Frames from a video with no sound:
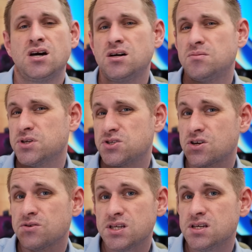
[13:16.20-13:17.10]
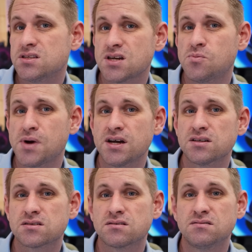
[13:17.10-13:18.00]
But so are the Intel
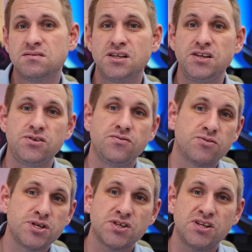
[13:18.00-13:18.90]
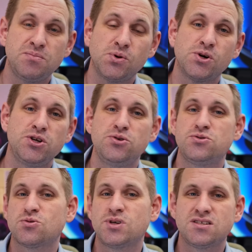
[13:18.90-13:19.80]
Macs. And if you've recently bought a new
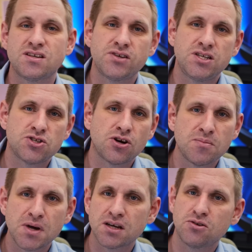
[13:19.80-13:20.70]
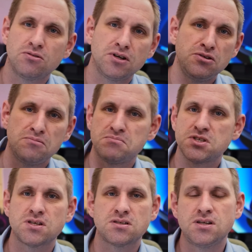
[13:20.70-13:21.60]
27-inch iMac or a new
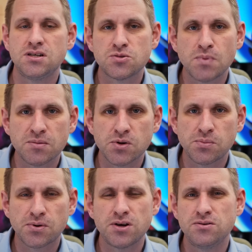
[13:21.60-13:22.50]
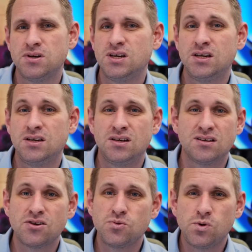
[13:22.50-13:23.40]
16-inch MacBook Pro,
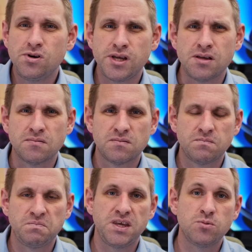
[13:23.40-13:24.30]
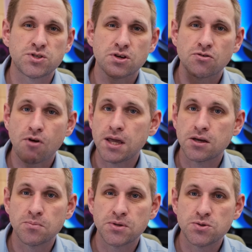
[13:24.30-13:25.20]
don't worry. It was a great
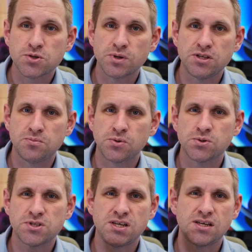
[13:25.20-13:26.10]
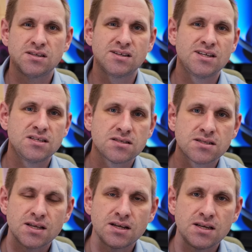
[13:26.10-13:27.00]
computer when you bought it, and it
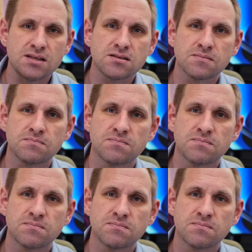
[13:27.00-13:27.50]
still is.